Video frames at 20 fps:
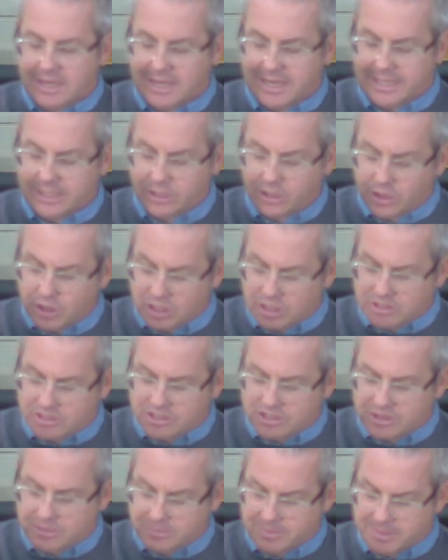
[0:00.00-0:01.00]
and God's
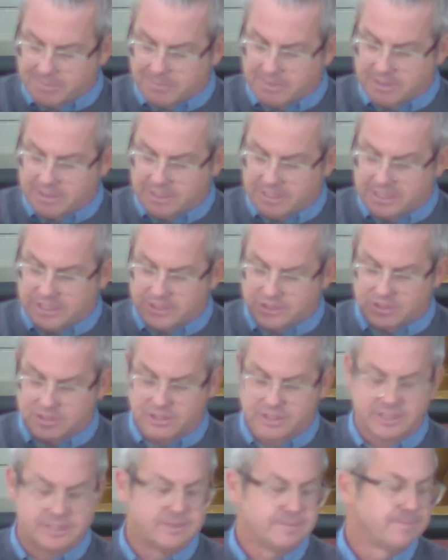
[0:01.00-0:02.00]
commitment is
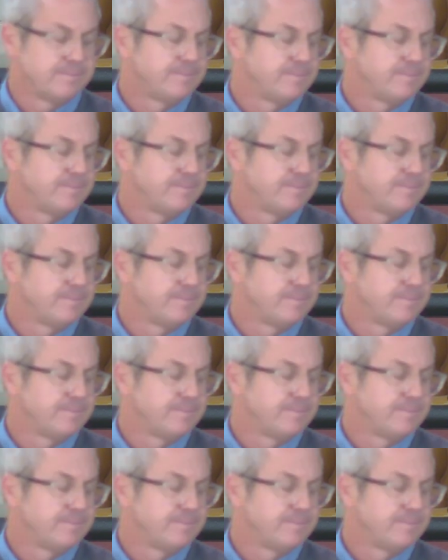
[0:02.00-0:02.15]
seen.